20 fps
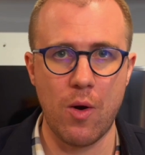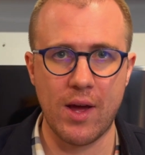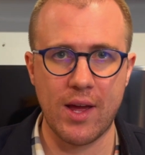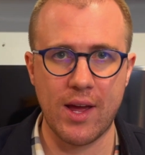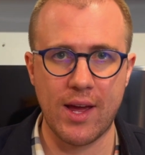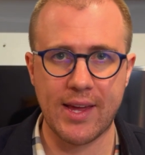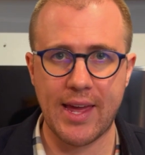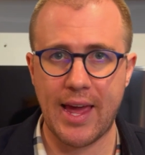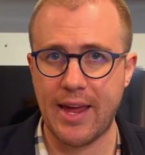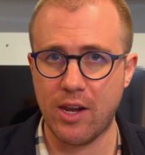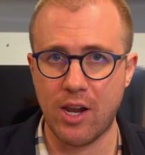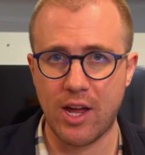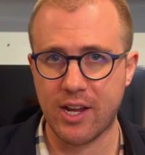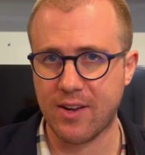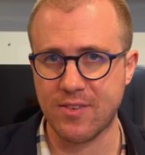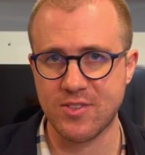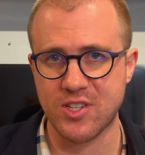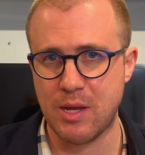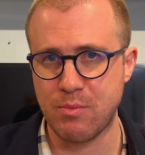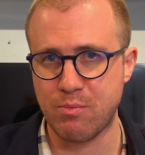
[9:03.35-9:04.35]
Again, like
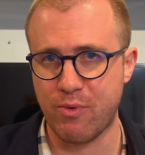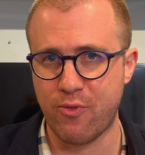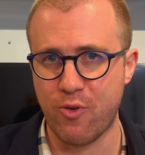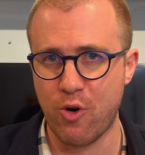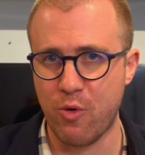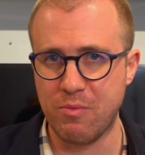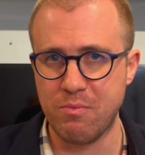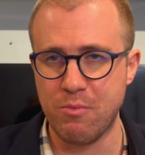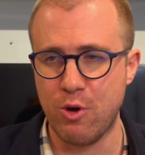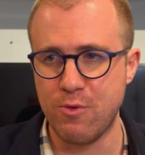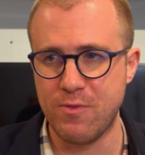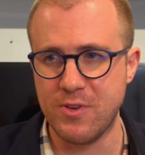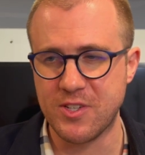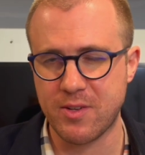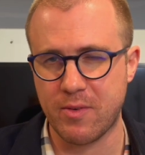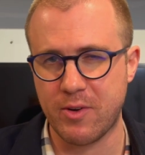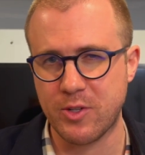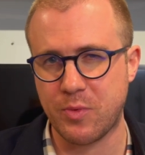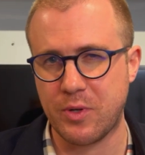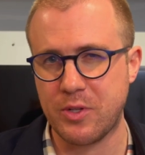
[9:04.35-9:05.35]
I've said before with movies,
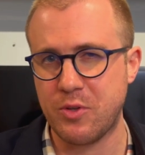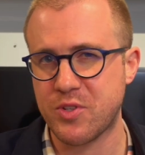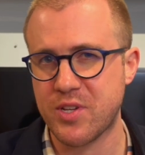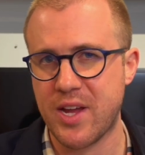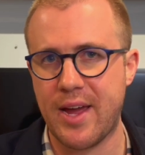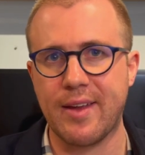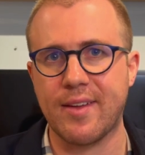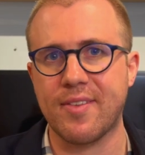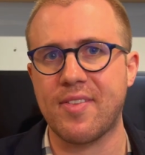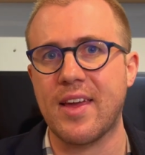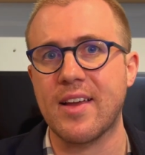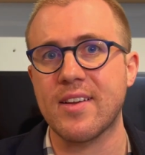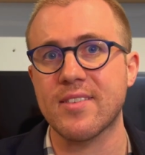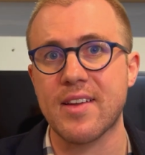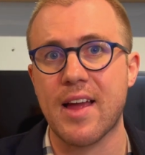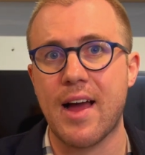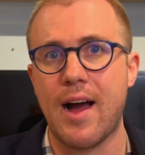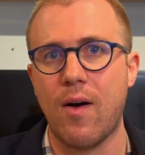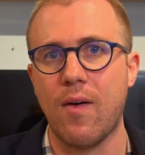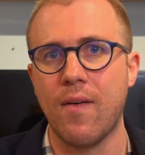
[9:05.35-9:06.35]
sometimes when you take things
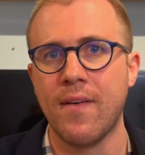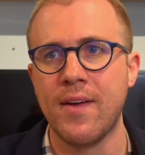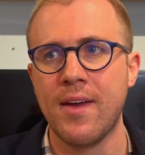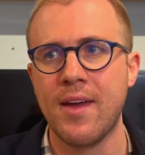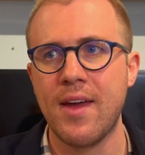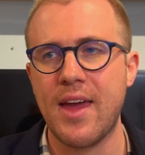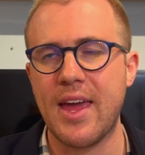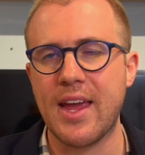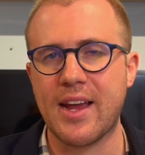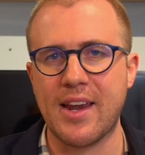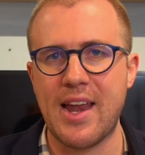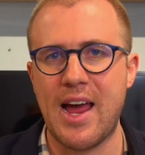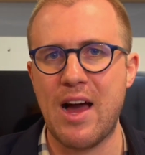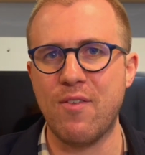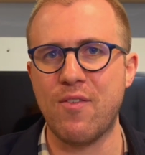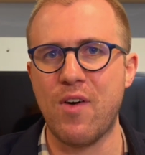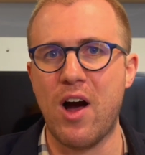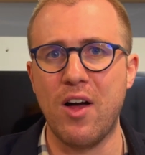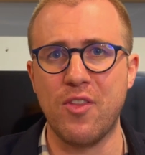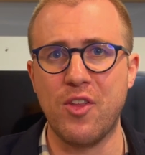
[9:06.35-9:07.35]
out, it can
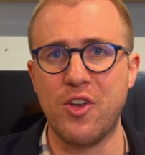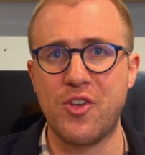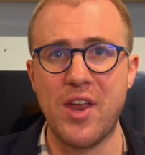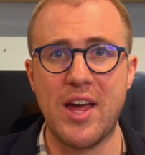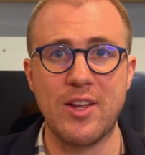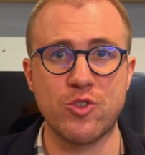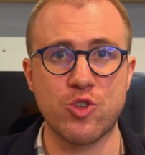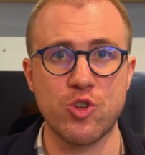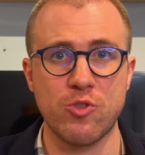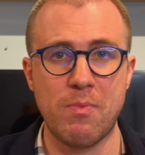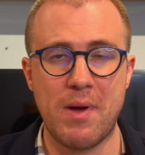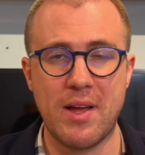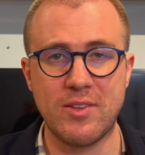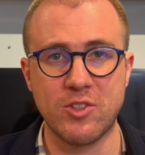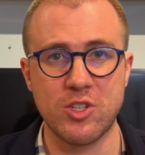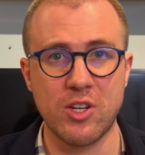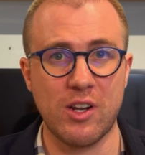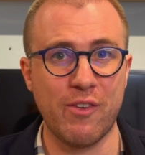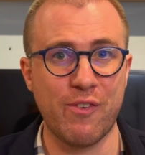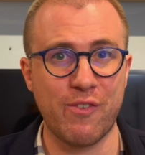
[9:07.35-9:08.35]
have other
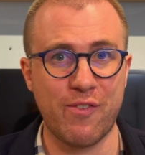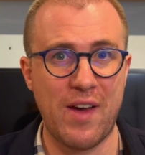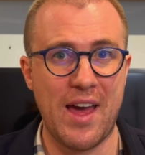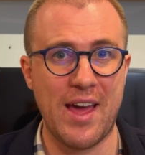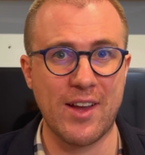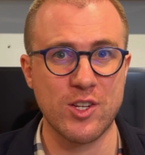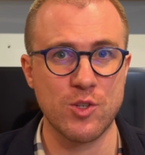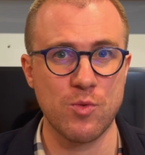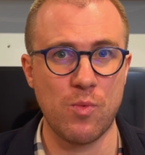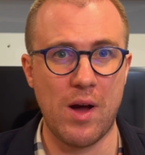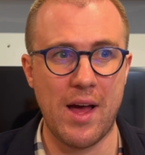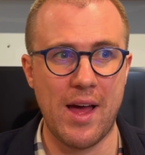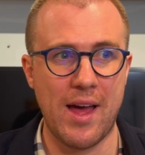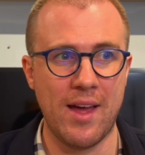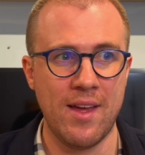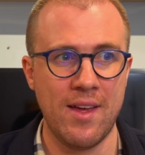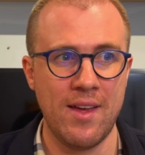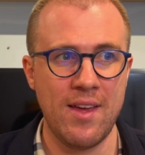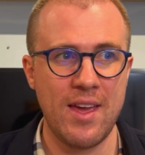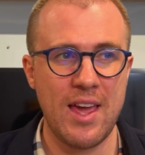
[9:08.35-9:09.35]
detrimental effects, where
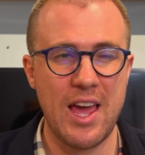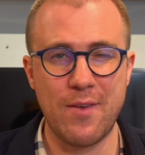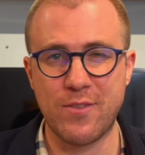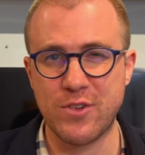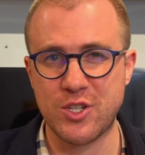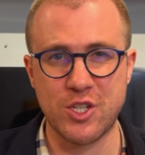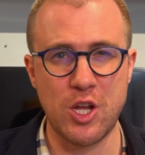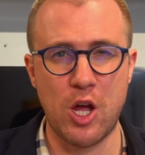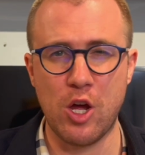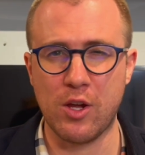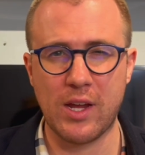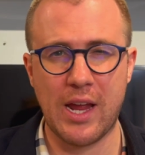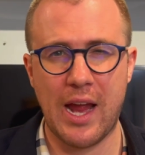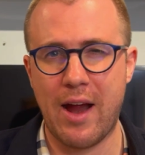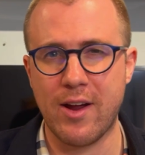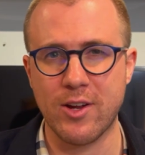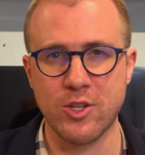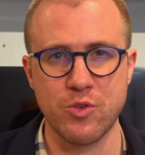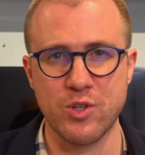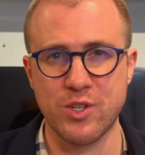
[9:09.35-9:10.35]
if a certain
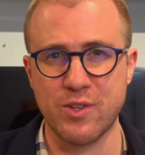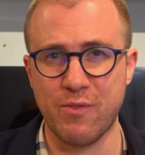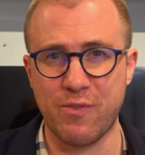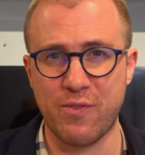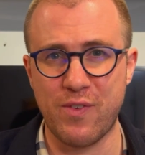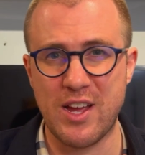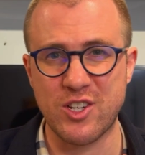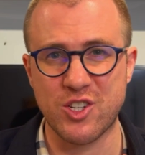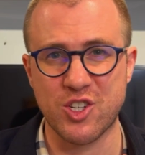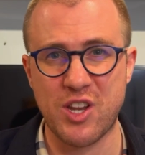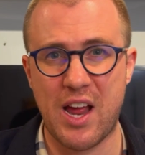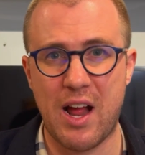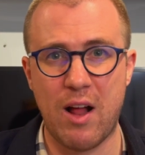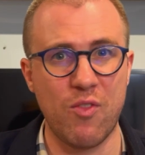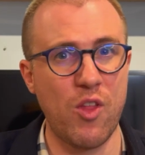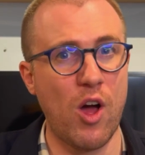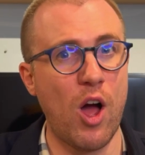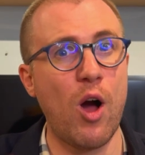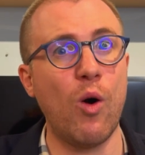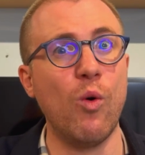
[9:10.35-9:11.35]
character isn't fleshed out,
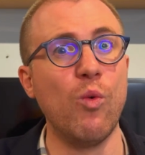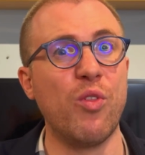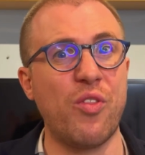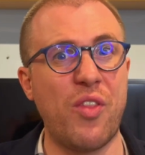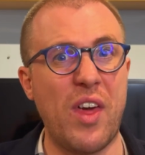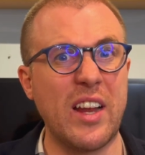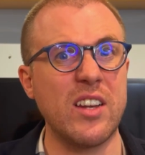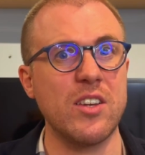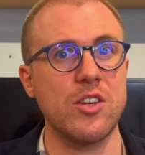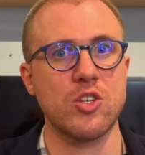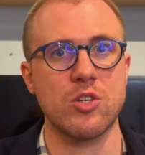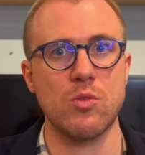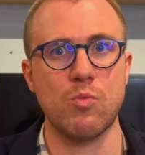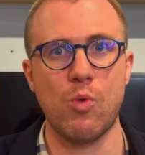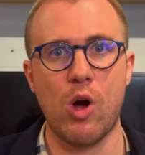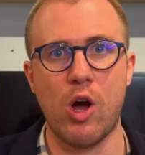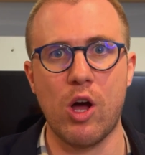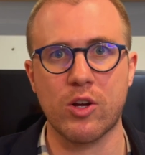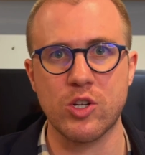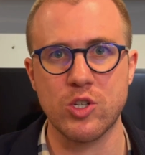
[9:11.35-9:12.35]
the whole thing doesn't
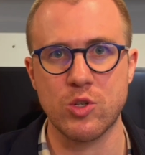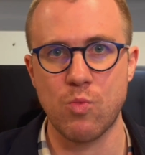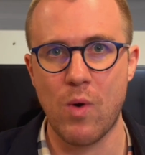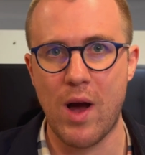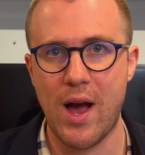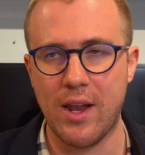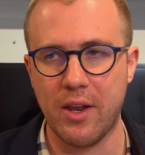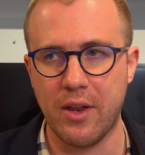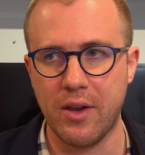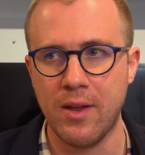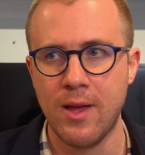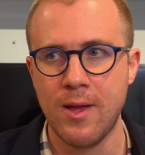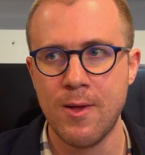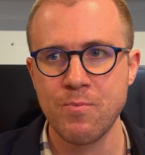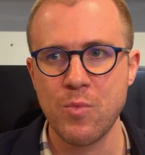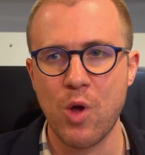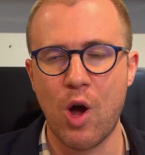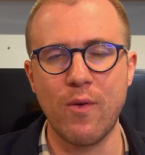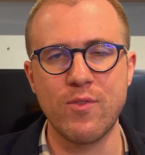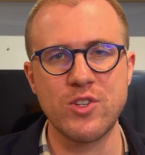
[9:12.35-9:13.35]
work as well. And
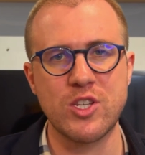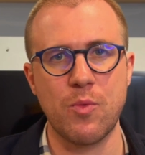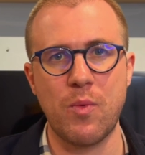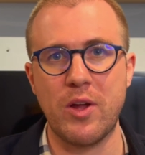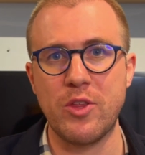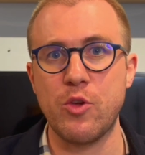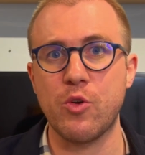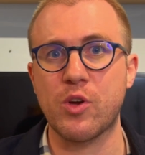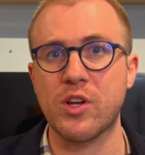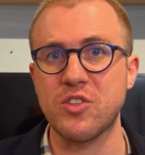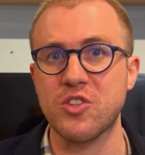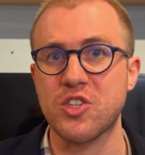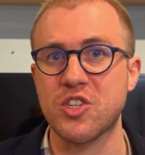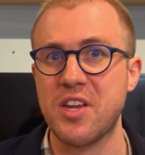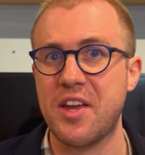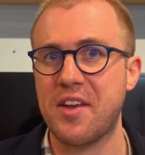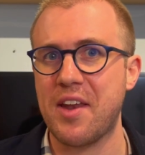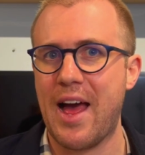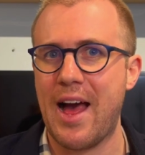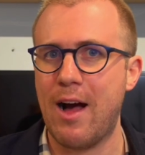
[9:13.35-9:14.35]
obviously when you
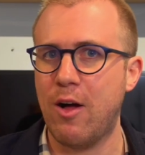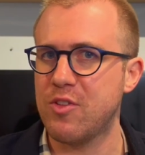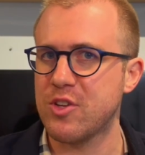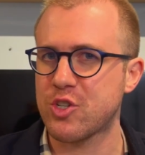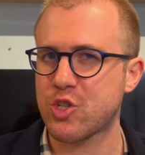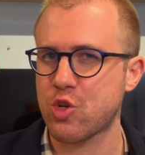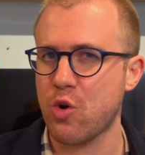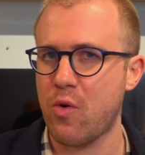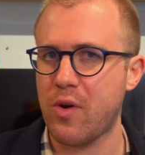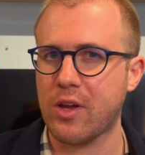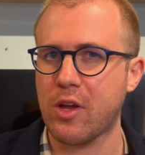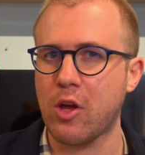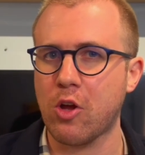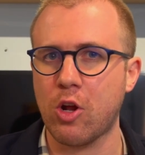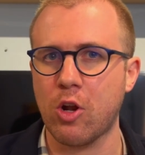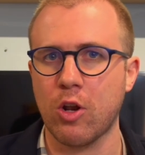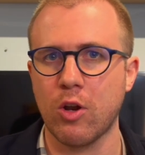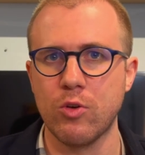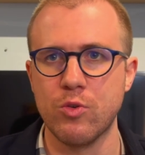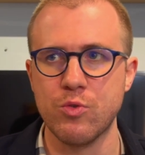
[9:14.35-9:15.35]
consider how the story
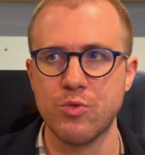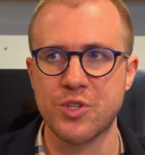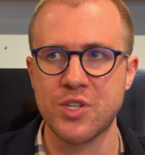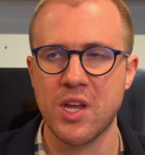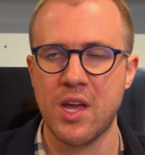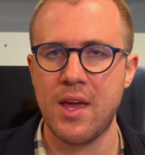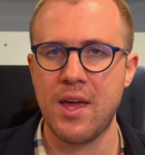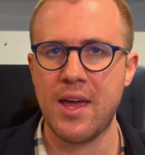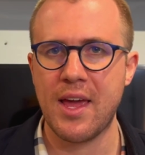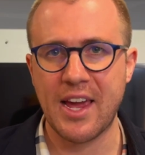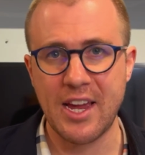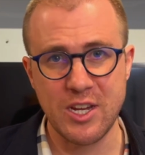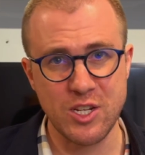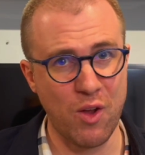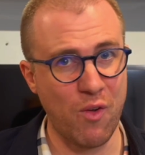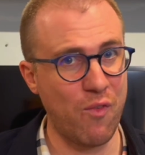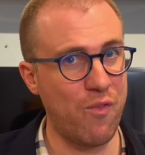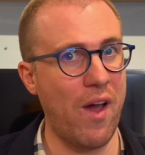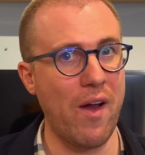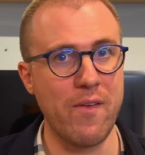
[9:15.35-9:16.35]
concludes, he's
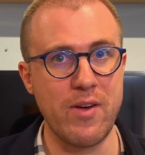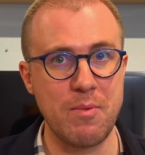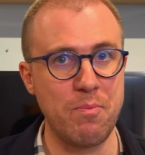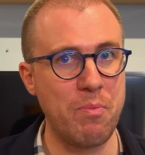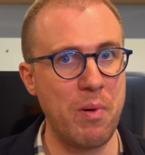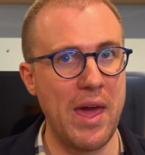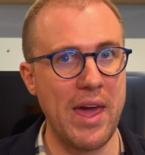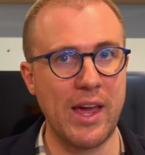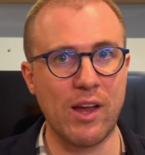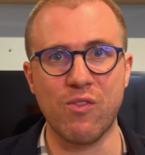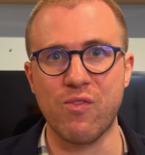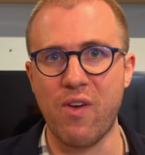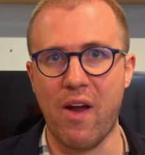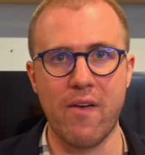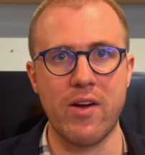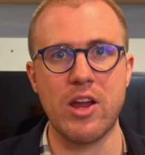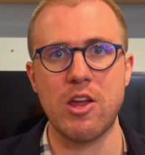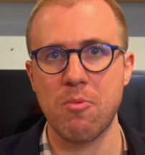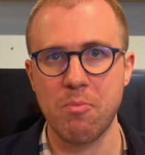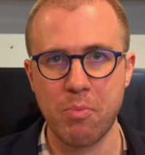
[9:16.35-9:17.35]
a very big,
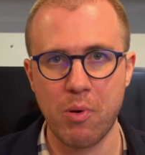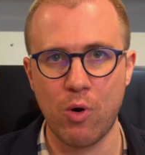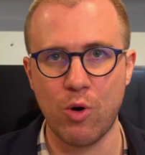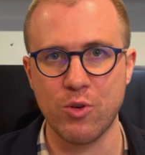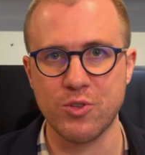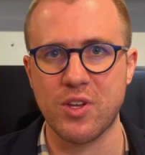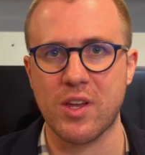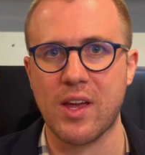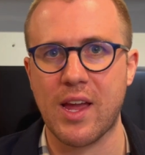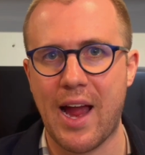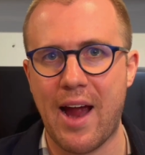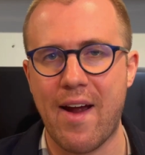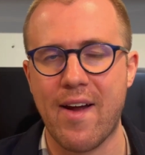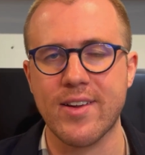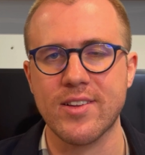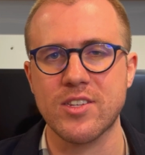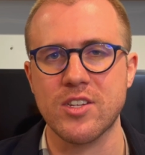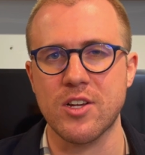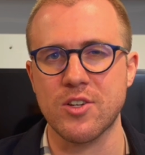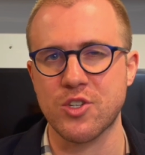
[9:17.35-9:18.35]
very important
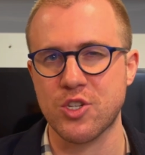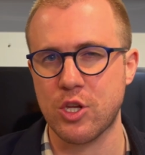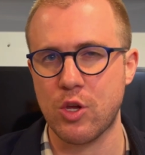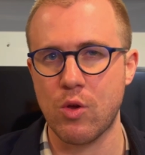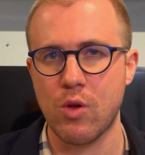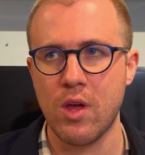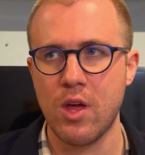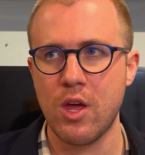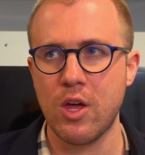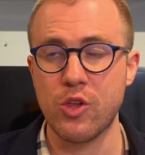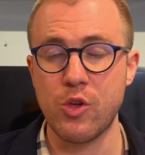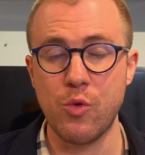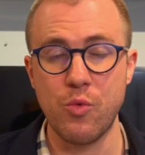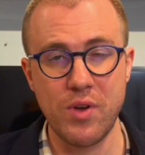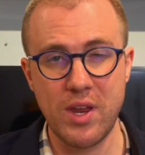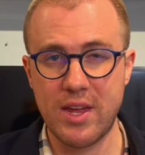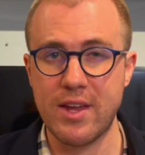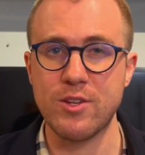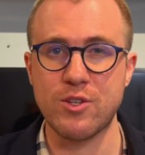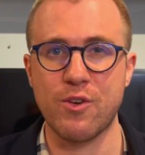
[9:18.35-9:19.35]
character, so you
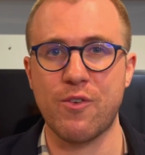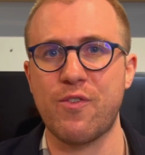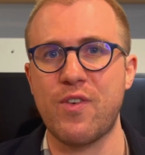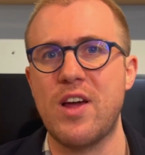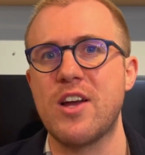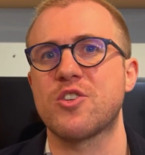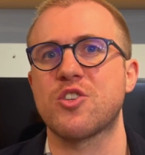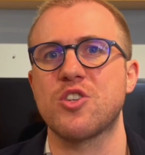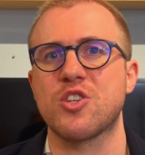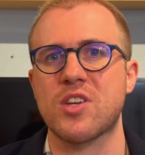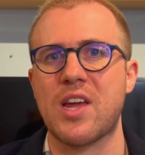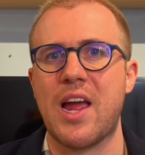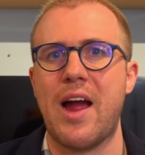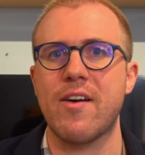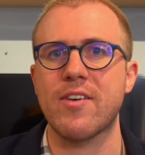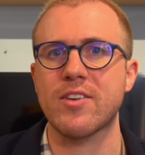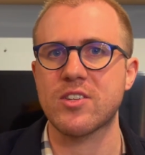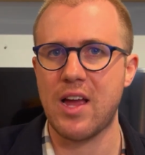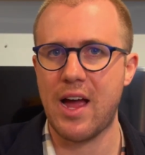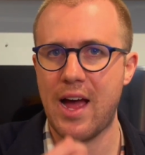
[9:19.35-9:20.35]
need to flesh this
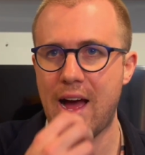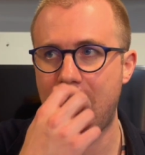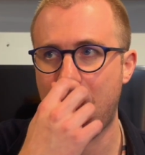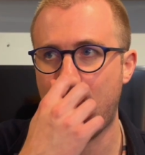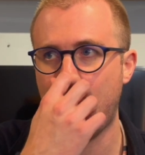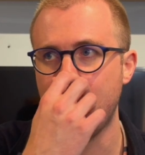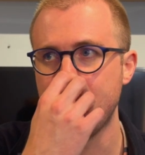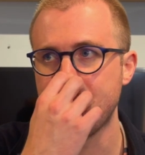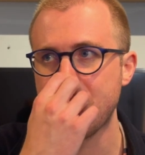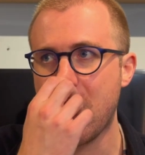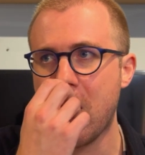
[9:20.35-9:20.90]
character out.